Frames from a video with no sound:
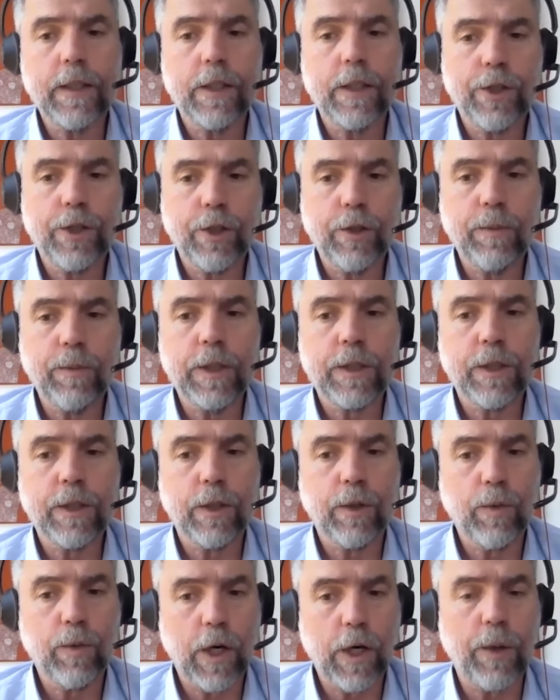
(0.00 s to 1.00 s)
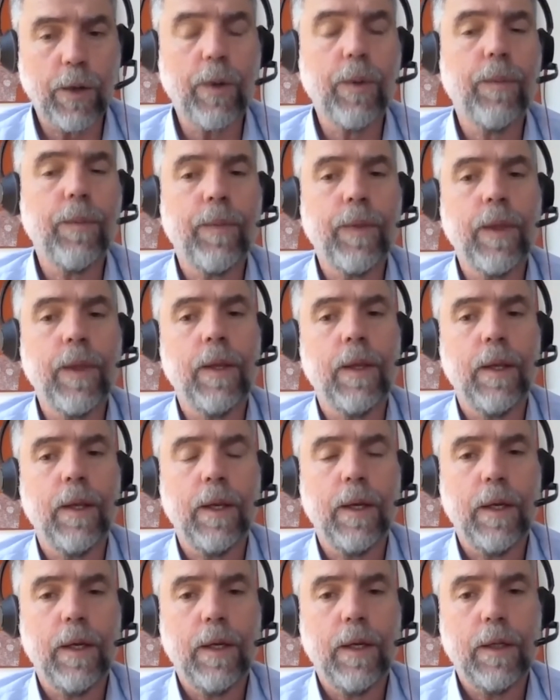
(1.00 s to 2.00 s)
the tumour to grow.
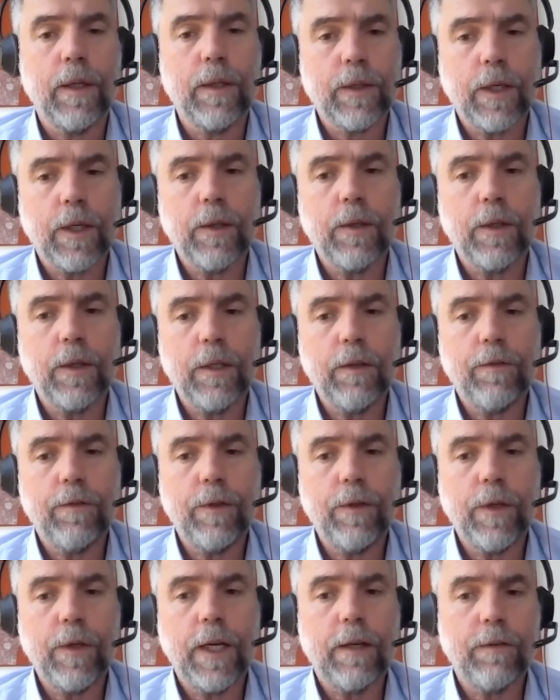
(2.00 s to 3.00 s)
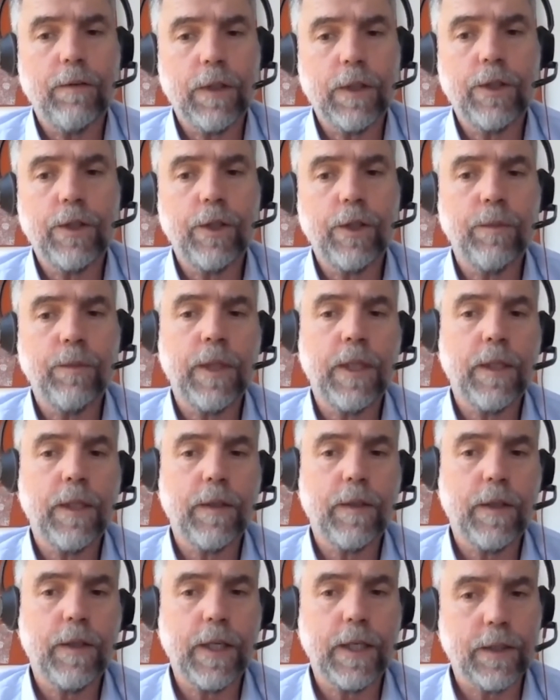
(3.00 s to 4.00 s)
So if you have a tumour
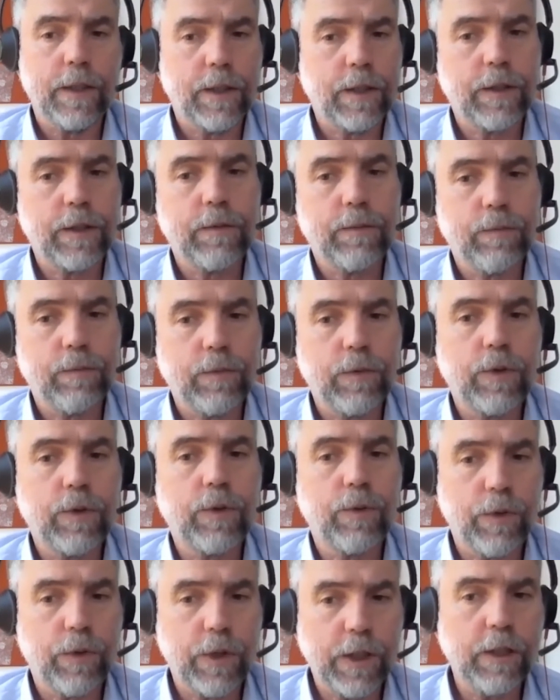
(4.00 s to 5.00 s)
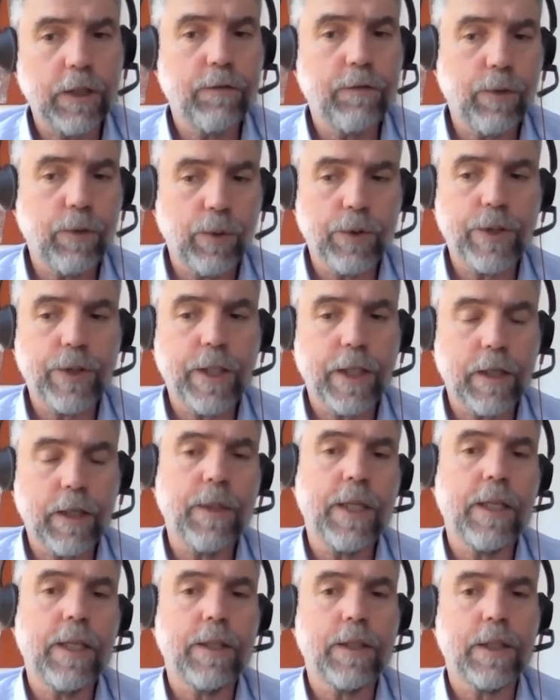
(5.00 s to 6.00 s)
that's 3-4
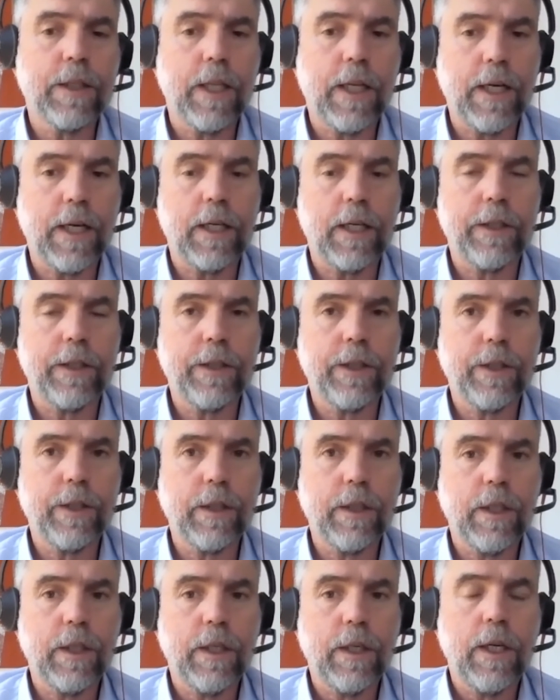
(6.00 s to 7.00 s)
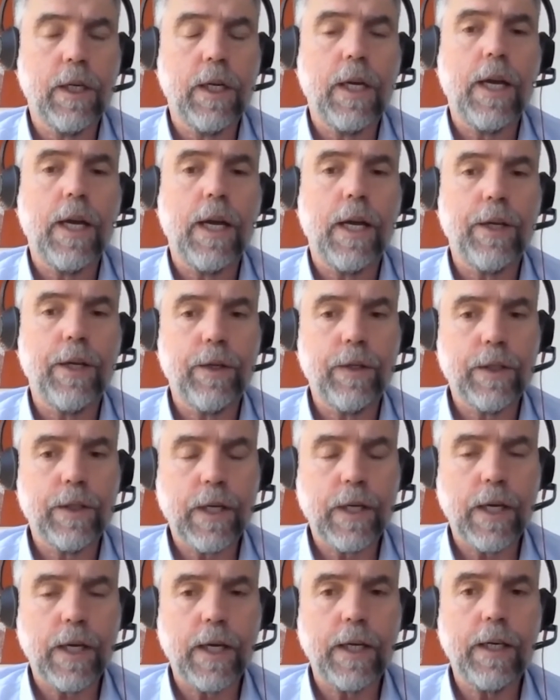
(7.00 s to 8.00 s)
centimetres large and you
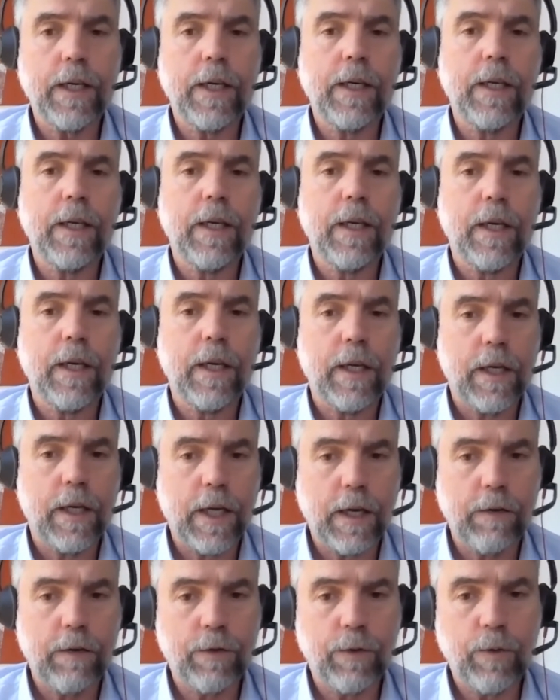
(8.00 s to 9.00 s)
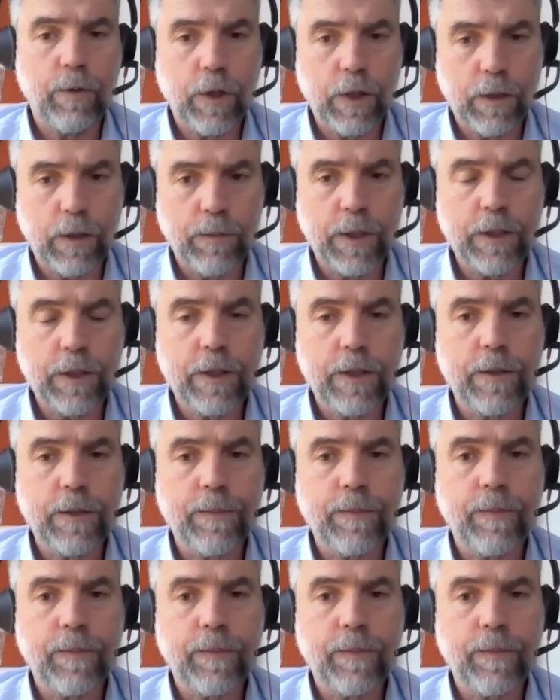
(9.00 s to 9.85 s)
take everolimus,